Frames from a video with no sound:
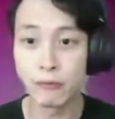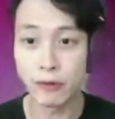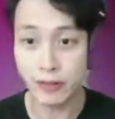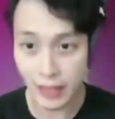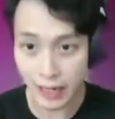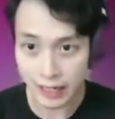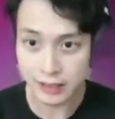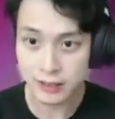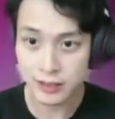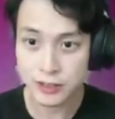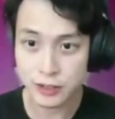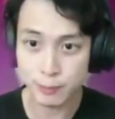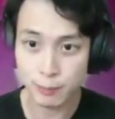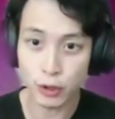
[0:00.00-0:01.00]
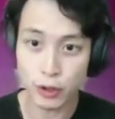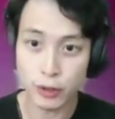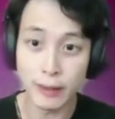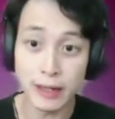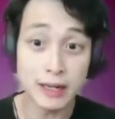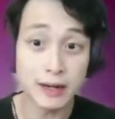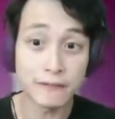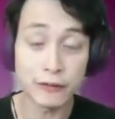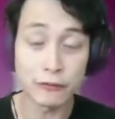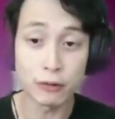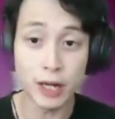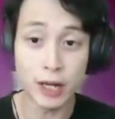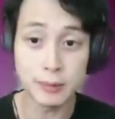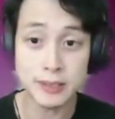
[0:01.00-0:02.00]
with that, support many different
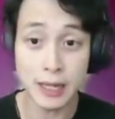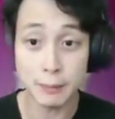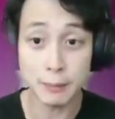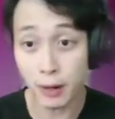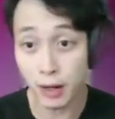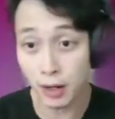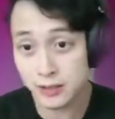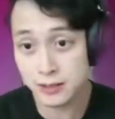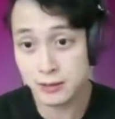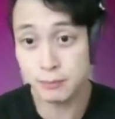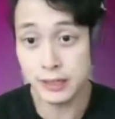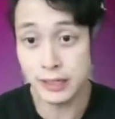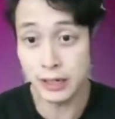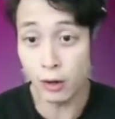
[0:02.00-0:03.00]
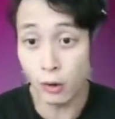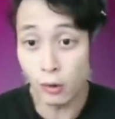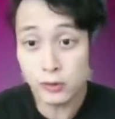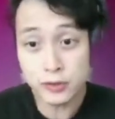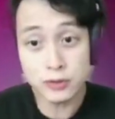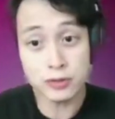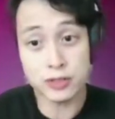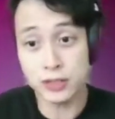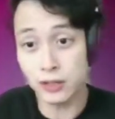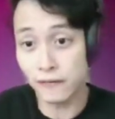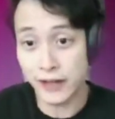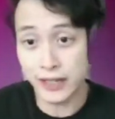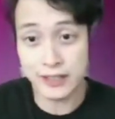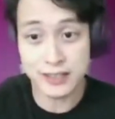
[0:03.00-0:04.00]
rollups and possibly also
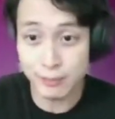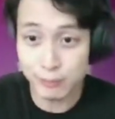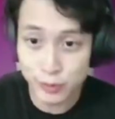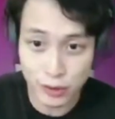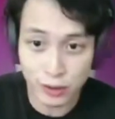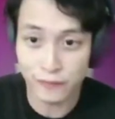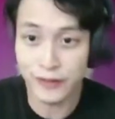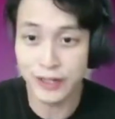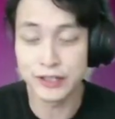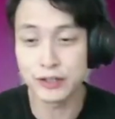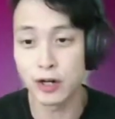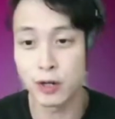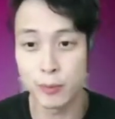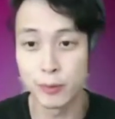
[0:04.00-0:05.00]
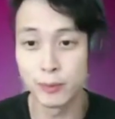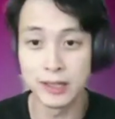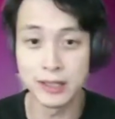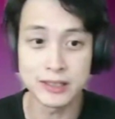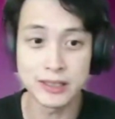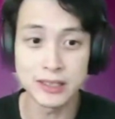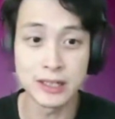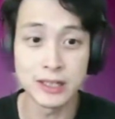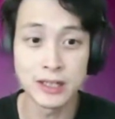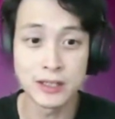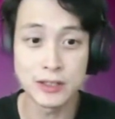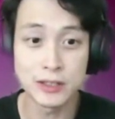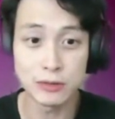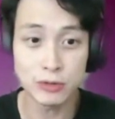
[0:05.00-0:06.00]
serve as some sort of interoperability
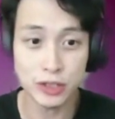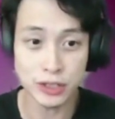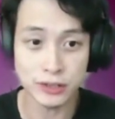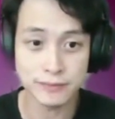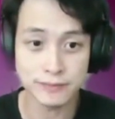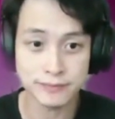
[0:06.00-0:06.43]
solution.